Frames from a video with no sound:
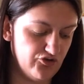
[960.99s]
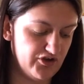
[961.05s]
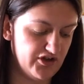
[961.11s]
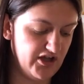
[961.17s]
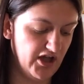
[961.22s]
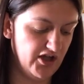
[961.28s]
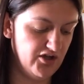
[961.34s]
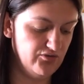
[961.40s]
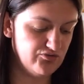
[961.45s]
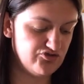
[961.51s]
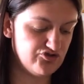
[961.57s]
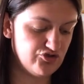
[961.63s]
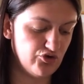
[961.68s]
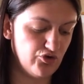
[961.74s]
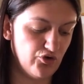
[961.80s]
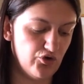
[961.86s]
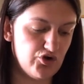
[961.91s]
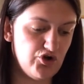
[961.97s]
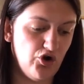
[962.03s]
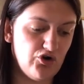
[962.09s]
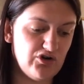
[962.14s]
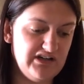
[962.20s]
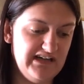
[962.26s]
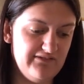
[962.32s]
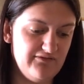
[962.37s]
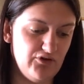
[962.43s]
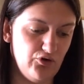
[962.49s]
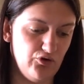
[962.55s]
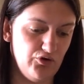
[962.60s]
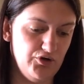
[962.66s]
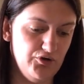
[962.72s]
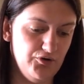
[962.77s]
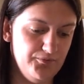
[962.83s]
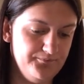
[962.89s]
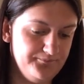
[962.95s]
the coat or cod liver
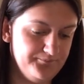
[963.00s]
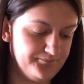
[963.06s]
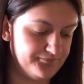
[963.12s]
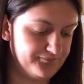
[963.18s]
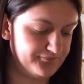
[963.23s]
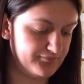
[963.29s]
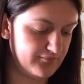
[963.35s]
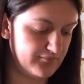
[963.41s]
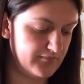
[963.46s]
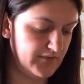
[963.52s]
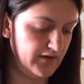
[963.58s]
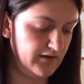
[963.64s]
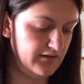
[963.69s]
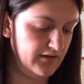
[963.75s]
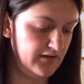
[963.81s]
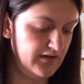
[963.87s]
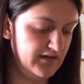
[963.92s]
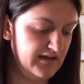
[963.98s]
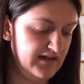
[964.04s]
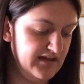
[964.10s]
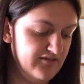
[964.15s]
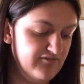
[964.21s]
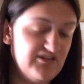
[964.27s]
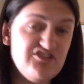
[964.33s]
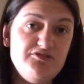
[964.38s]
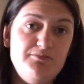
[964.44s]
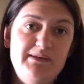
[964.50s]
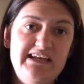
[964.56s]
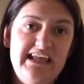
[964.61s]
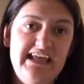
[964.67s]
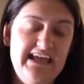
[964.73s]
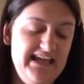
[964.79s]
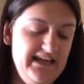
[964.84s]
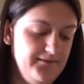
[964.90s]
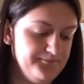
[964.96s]
oil. Vitamin
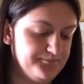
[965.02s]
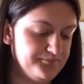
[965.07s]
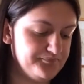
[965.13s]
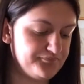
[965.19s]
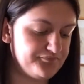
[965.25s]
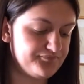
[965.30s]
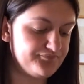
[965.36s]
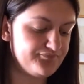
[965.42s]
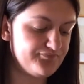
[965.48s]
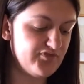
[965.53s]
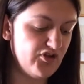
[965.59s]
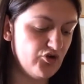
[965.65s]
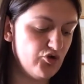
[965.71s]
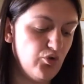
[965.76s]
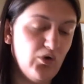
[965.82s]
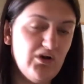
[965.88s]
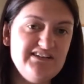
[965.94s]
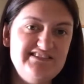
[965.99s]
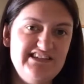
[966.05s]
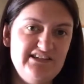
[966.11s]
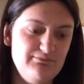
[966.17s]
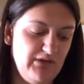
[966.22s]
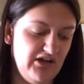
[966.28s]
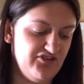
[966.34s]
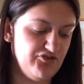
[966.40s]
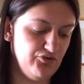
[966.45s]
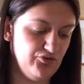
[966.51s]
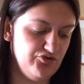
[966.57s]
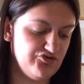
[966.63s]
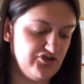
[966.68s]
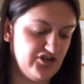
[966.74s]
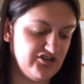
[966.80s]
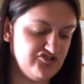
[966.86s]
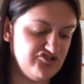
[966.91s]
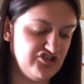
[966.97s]
E, quality of muscle
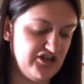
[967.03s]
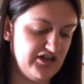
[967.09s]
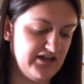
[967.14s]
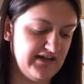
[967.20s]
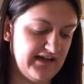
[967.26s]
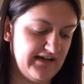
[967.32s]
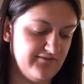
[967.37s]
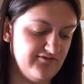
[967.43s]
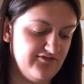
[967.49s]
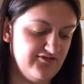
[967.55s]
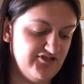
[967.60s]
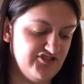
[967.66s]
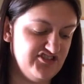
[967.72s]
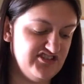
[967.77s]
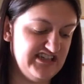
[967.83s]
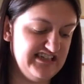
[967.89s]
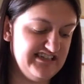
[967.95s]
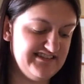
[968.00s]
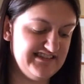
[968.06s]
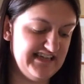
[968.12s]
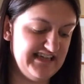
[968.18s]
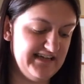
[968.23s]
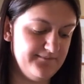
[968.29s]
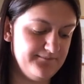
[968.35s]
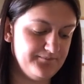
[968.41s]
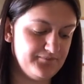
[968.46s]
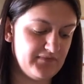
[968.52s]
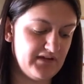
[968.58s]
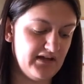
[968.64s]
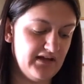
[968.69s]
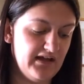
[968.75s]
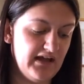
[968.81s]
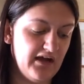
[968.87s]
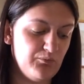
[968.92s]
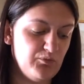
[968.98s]
structure and fertility,
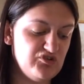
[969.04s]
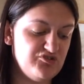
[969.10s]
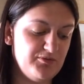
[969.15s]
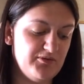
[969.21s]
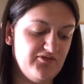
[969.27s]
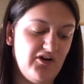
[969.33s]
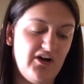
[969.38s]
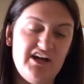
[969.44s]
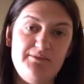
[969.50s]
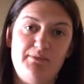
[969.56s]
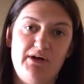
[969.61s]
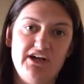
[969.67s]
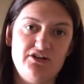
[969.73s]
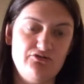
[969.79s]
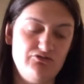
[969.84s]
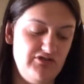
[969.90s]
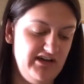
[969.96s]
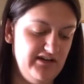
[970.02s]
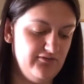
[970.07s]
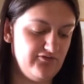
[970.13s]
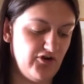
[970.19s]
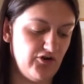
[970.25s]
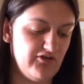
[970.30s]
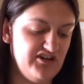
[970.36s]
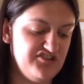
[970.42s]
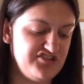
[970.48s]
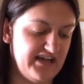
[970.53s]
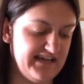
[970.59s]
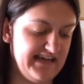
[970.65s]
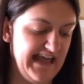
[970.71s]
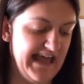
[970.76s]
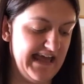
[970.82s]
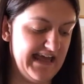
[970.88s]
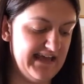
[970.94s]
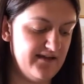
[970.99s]
which is provided by green forage and
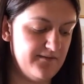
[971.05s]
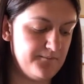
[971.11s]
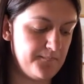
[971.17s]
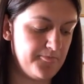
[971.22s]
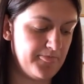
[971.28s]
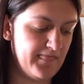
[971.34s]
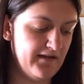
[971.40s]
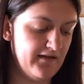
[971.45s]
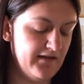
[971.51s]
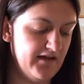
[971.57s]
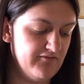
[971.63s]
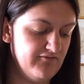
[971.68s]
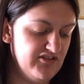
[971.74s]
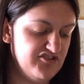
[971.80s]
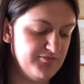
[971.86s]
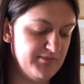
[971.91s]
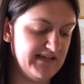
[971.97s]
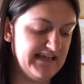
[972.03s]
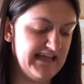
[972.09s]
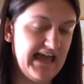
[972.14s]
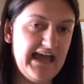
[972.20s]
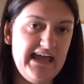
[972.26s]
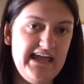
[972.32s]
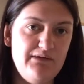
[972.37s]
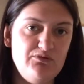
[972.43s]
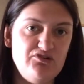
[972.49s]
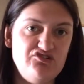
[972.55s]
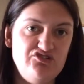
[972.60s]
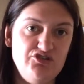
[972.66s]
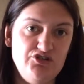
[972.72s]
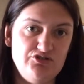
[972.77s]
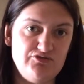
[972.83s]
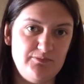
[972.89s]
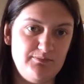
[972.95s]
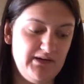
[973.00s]
hay. Vitamin K, which is
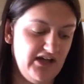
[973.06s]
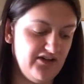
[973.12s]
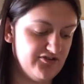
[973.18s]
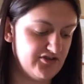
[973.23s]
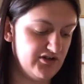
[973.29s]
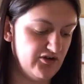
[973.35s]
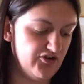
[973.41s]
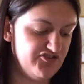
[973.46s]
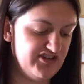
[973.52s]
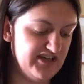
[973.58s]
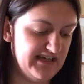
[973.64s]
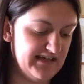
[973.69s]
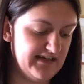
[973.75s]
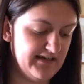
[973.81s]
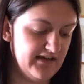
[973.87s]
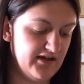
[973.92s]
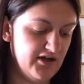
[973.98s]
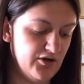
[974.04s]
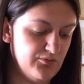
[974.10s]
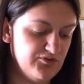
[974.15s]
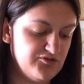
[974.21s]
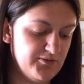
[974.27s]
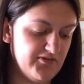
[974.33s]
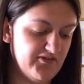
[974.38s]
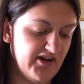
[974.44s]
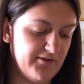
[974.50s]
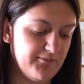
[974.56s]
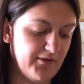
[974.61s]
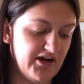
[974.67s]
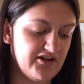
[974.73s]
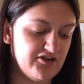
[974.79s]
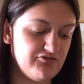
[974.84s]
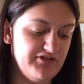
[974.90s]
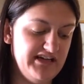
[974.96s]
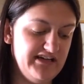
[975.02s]
used for blood clotting, which is provided by
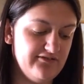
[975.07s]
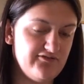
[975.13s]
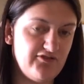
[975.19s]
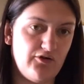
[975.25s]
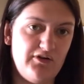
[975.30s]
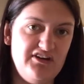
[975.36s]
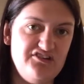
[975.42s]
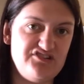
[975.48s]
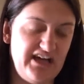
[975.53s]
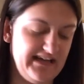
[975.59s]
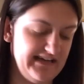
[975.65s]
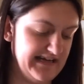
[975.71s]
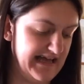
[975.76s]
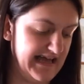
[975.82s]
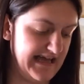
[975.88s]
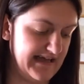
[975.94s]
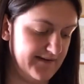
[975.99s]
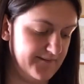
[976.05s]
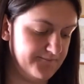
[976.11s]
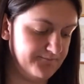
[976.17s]
green forage and hay.